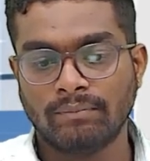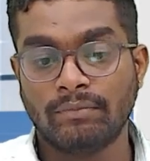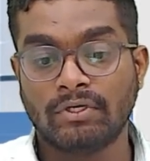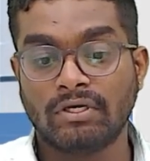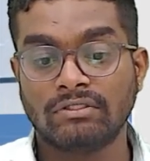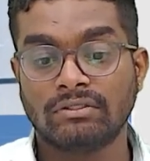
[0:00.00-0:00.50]

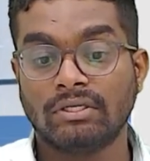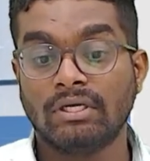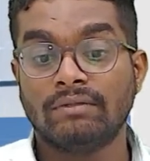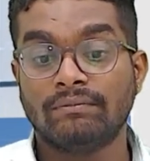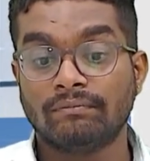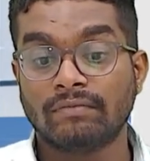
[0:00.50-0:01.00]
because
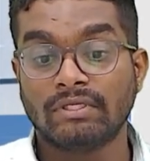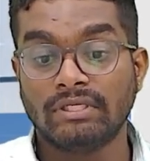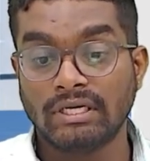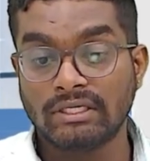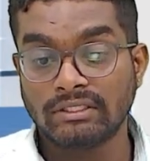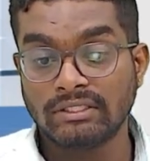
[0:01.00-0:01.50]
he
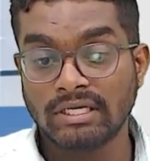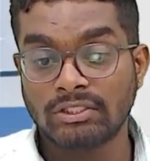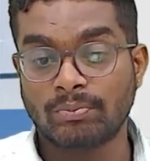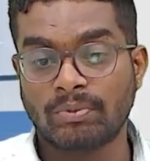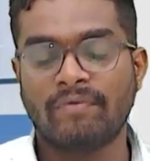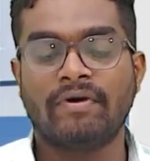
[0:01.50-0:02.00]
has
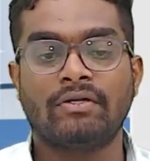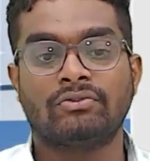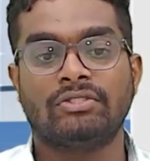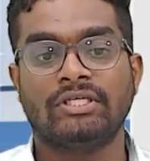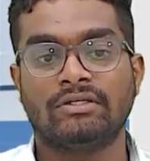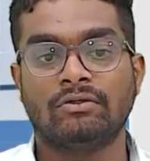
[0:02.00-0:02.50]
to provide to
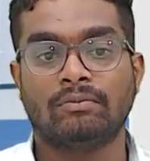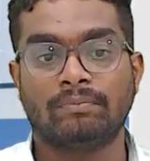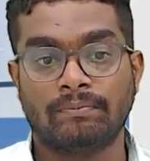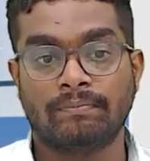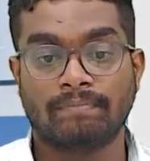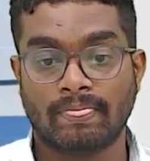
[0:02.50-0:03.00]
C.
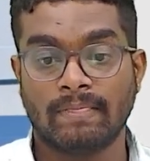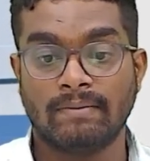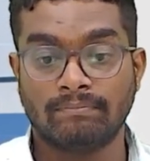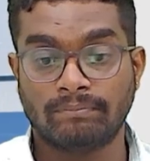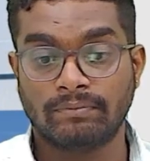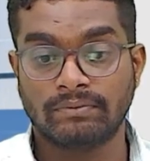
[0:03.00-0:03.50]
No,
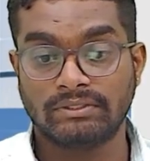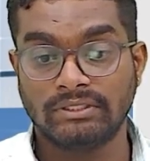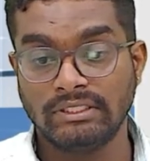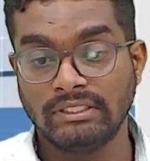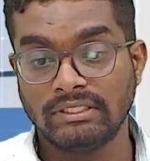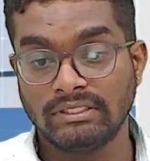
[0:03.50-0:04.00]

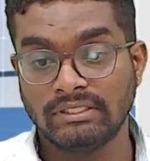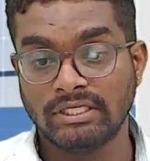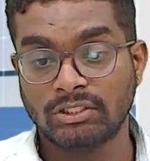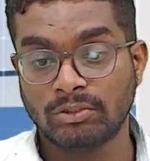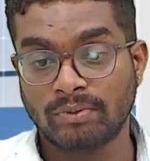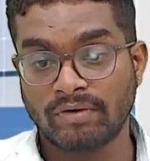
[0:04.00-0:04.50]
C he has
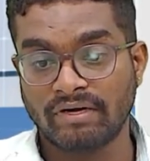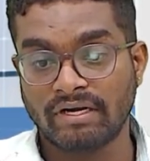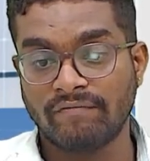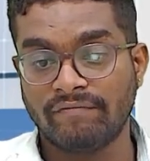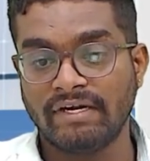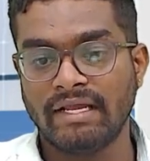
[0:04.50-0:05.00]
to provide
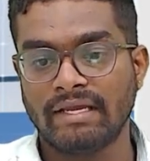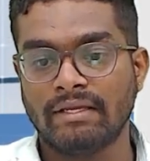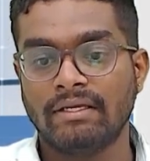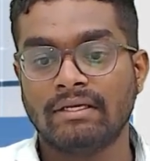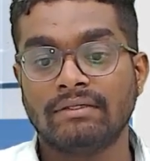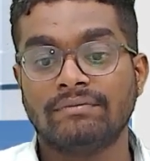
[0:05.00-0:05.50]
every day.